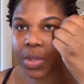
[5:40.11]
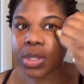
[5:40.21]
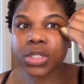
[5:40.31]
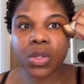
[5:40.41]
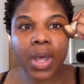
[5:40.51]

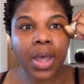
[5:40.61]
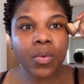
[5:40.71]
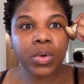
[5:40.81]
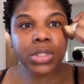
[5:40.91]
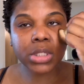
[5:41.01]
So I
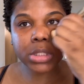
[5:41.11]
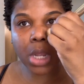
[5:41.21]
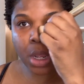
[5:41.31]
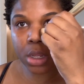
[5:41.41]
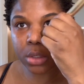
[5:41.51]
want to
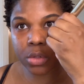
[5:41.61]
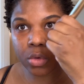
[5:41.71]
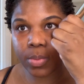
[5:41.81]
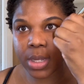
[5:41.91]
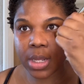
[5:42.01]
talk a little
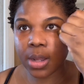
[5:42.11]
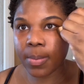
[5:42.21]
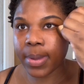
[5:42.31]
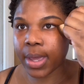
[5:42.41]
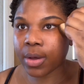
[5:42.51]
bit
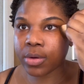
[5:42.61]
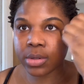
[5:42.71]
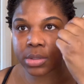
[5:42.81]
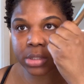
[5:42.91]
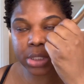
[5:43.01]

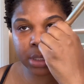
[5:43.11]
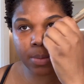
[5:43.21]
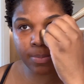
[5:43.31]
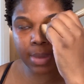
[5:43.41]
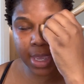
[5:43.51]
about
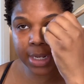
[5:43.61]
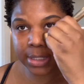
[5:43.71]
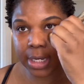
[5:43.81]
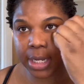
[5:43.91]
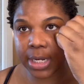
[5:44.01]

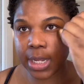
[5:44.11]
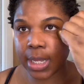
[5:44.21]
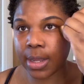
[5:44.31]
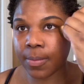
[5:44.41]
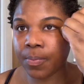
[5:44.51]

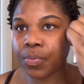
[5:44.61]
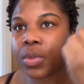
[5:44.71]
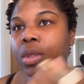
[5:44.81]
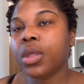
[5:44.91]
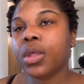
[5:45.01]
maintaining
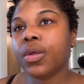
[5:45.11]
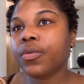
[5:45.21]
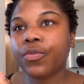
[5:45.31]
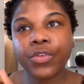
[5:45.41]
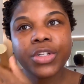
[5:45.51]

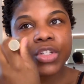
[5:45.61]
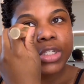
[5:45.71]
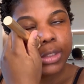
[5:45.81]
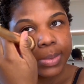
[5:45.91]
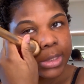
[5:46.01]

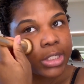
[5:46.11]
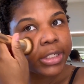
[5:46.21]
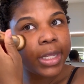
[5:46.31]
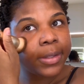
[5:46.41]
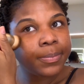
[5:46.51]
friendships
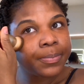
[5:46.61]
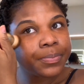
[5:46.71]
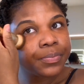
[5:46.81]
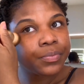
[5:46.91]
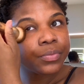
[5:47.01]
today.
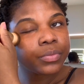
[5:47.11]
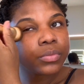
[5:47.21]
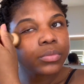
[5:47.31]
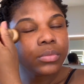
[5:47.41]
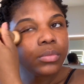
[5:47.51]

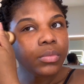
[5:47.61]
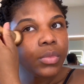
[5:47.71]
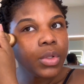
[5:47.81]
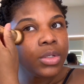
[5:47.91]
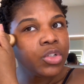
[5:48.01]

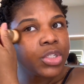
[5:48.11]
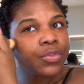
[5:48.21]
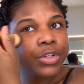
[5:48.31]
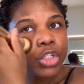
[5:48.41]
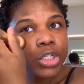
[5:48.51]
Just
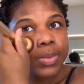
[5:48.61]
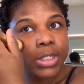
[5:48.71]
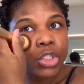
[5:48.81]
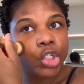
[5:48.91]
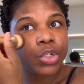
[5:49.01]
friendships
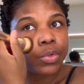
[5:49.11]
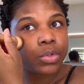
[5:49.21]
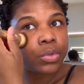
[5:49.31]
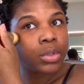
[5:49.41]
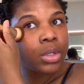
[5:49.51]
in
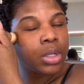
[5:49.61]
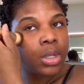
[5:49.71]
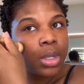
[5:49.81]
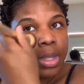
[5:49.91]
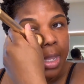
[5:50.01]
general.
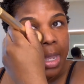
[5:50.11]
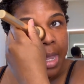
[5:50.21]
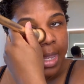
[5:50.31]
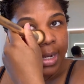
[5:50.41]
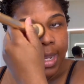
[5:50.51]

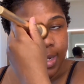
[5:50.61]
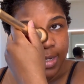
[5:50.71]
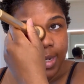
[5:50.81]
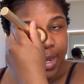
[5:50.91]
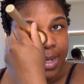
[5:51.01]
And I did
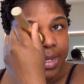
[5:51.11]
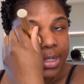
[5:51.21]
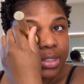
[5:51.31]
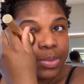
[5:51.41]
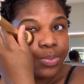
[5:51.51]

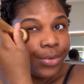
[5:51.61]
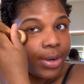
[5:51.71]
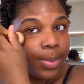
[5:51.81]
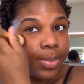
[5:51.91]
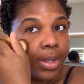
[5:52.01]
not
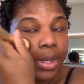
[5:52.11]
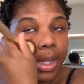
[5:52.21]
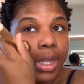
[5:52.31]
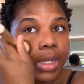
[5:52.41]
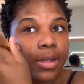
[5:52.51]
prep a
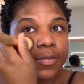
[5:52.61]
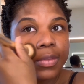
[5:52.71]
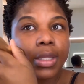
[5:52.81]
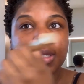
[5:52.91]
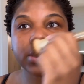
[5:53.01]
lot of
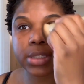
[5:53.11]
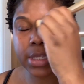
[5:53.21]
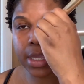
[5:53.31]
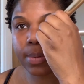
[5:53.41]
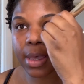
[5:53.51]
things to
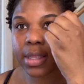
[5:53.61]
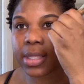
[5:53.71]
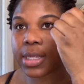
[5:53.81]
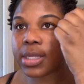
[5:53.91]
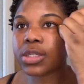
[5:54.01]
say about
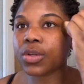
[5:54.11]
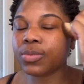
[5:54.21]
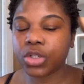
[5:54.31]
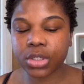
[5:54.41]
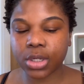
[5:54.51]
this, so I'm
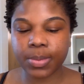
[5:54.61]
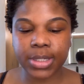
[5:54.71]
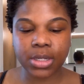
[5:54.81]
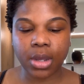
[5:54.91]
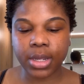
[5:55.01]
just going to be
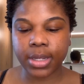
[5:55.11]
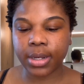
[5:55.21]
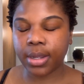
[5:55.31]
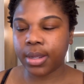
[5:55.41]
talking.